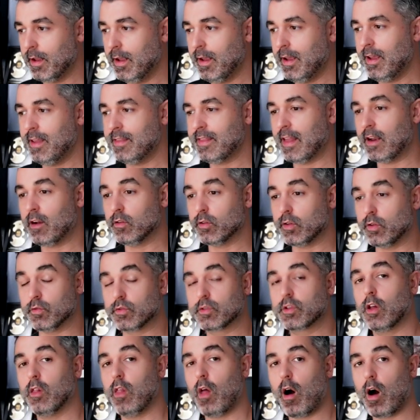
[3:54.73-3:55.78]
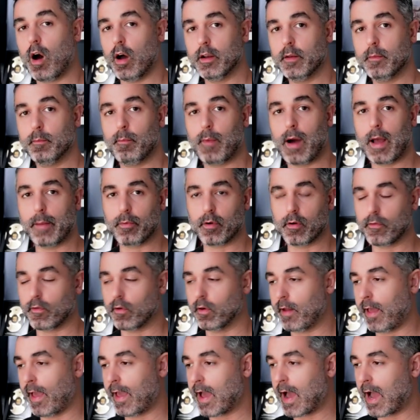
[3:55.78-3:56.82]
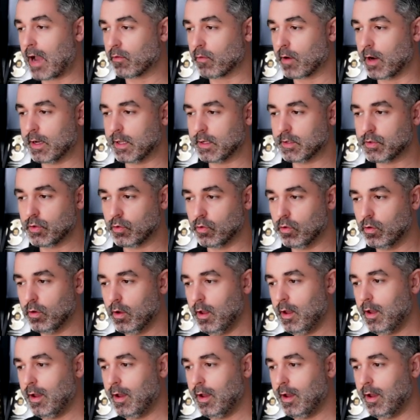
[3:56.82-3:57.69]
Then I'll use Claude, my preferred AI writing tool.